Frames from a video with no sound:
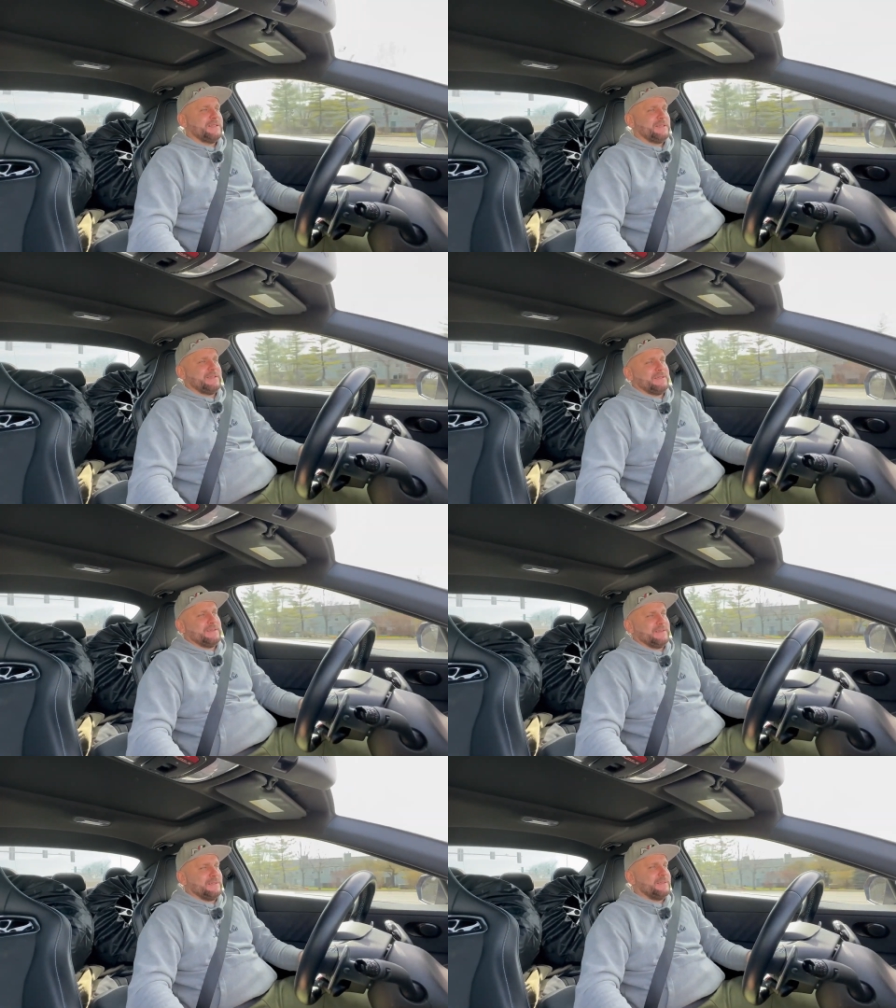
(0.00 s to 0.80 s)

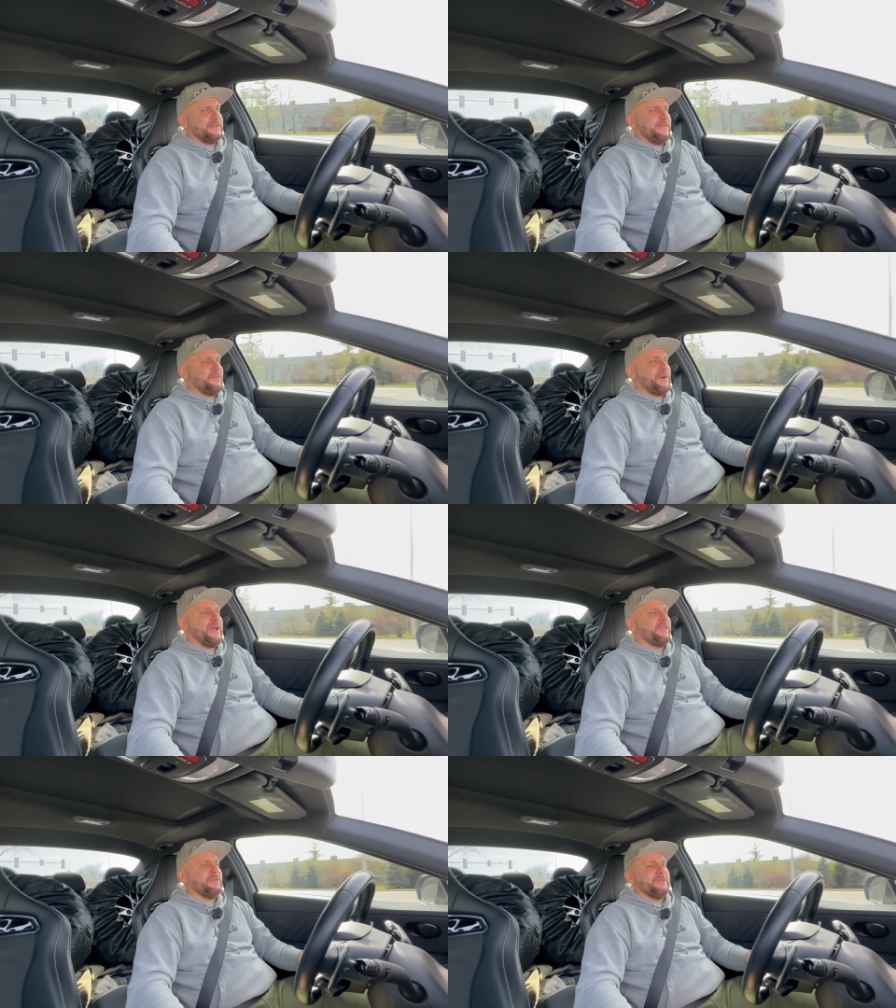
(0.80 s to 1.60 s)
the
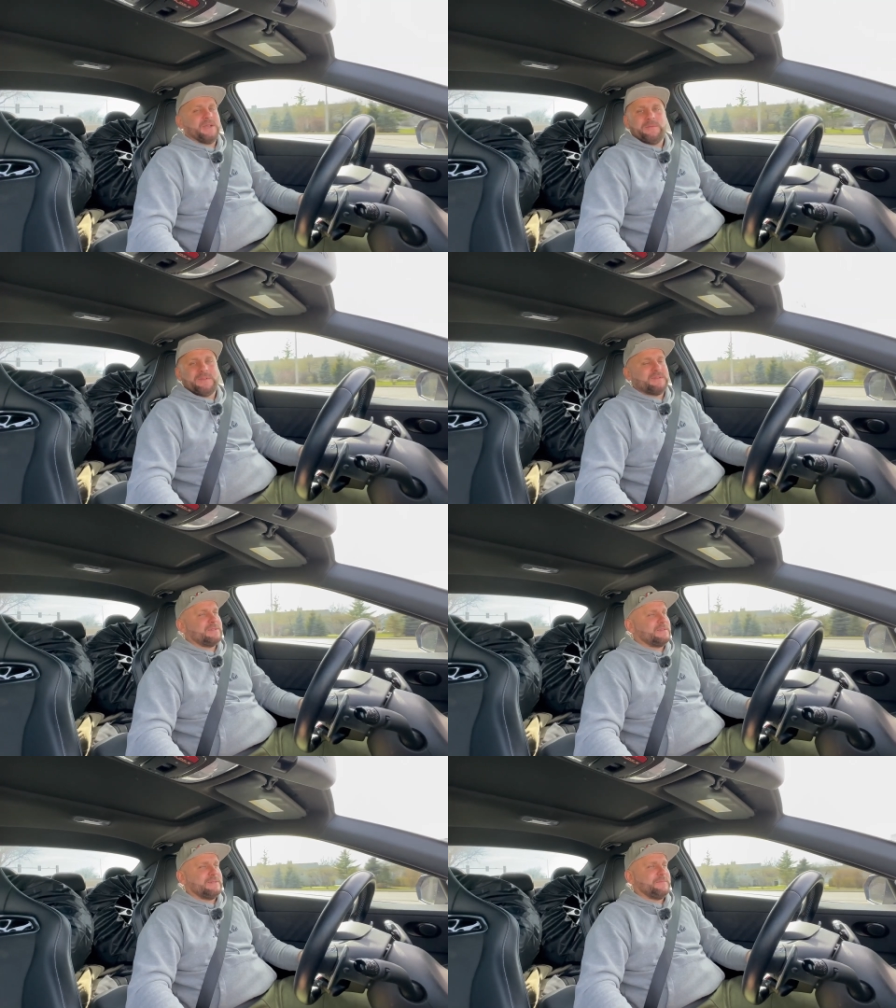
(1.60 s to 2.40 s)
tread on them
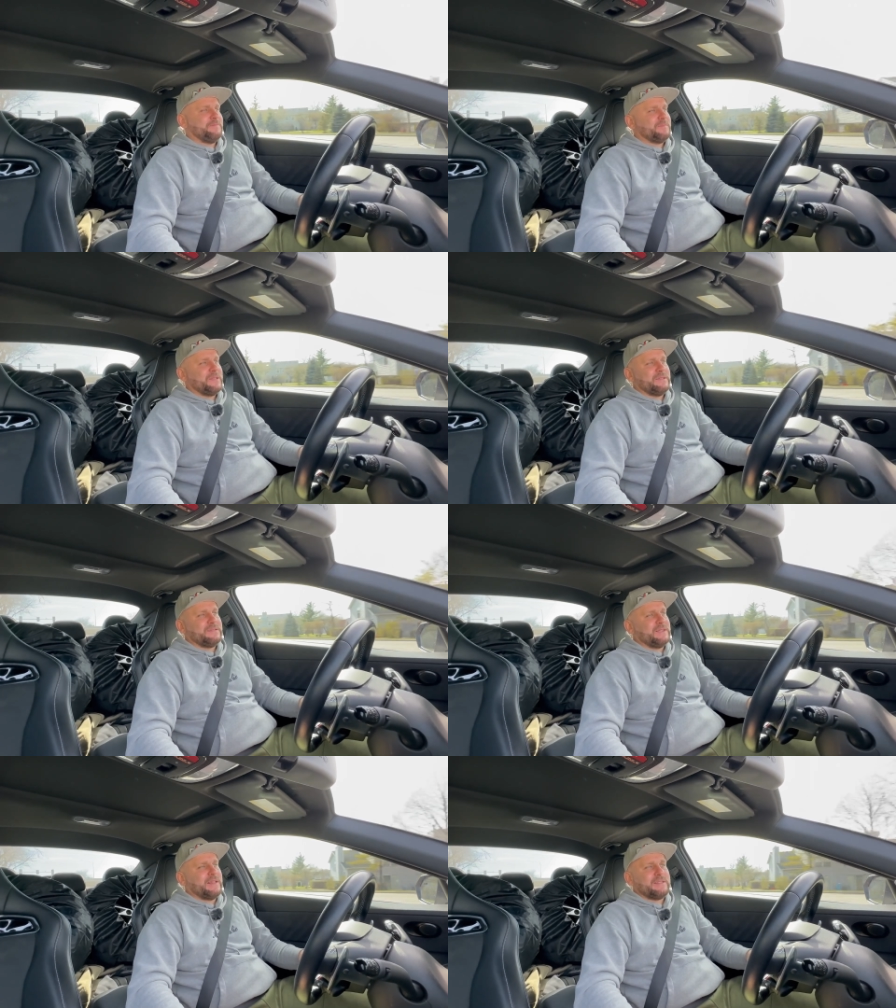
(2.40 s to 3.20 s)
is
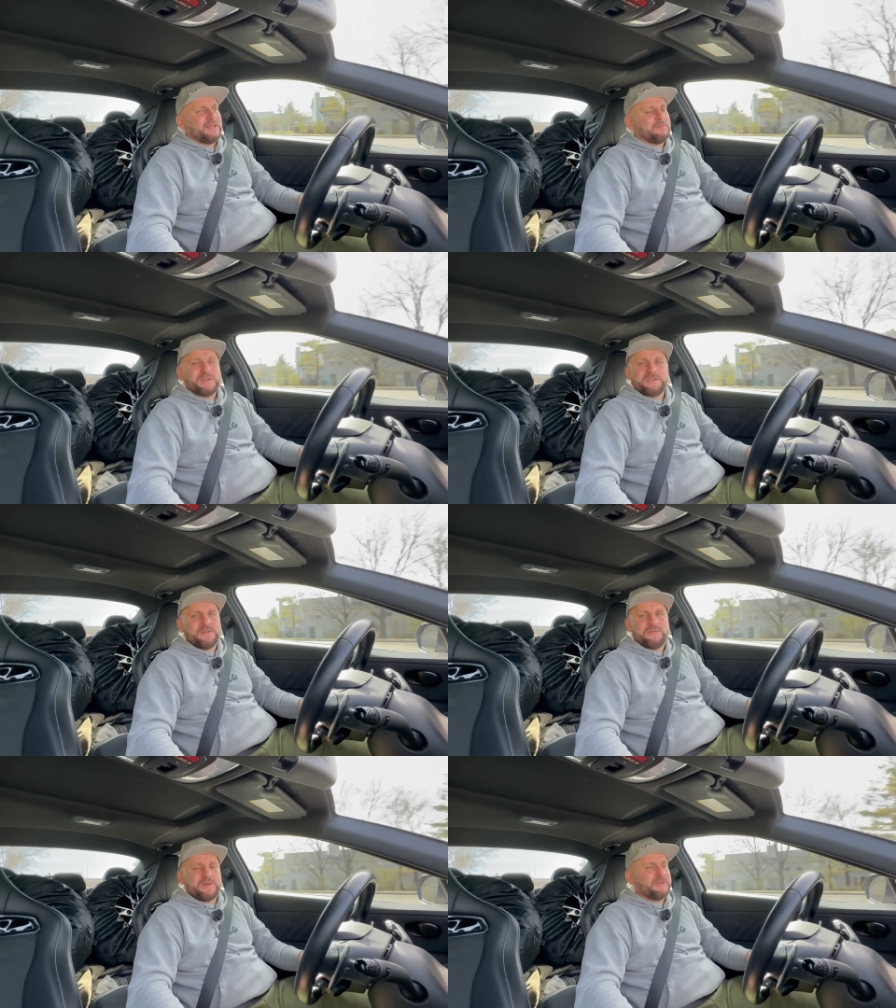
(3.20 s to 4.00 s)
not that much
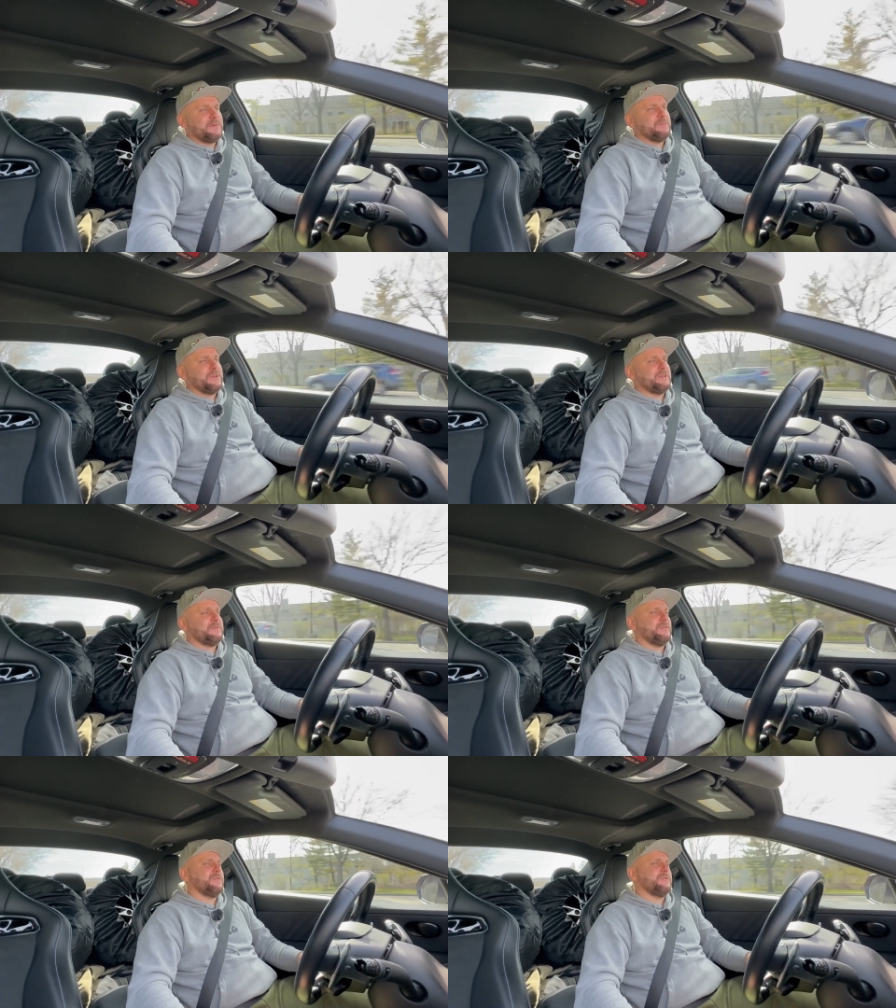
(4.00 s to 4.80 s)
different than
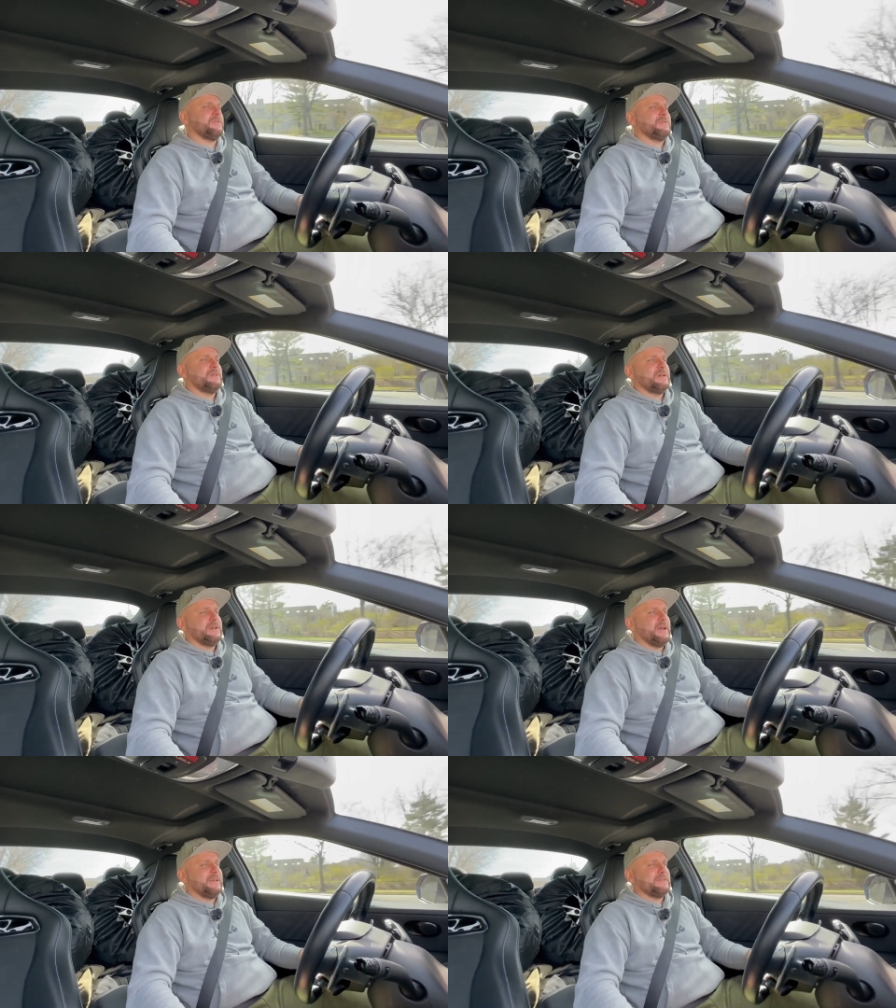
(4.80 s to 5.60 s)
PS4
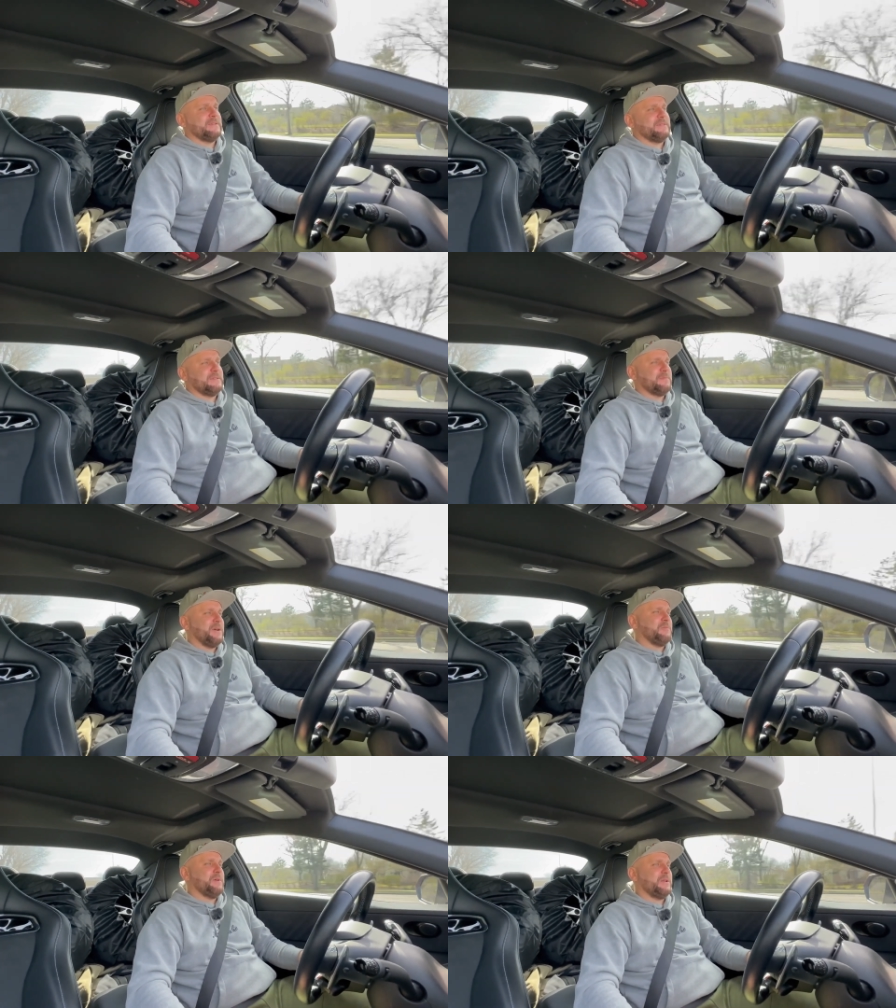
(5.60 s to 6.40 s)
S's, in my
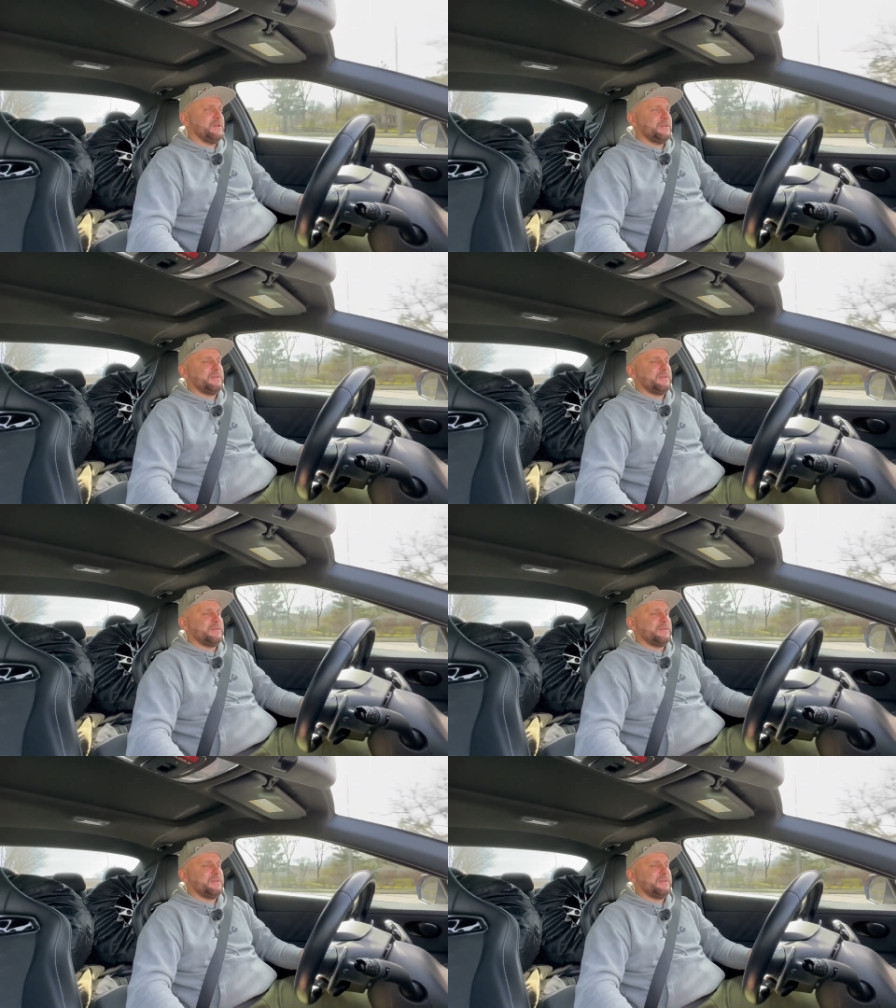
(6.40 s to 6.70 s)
opinion.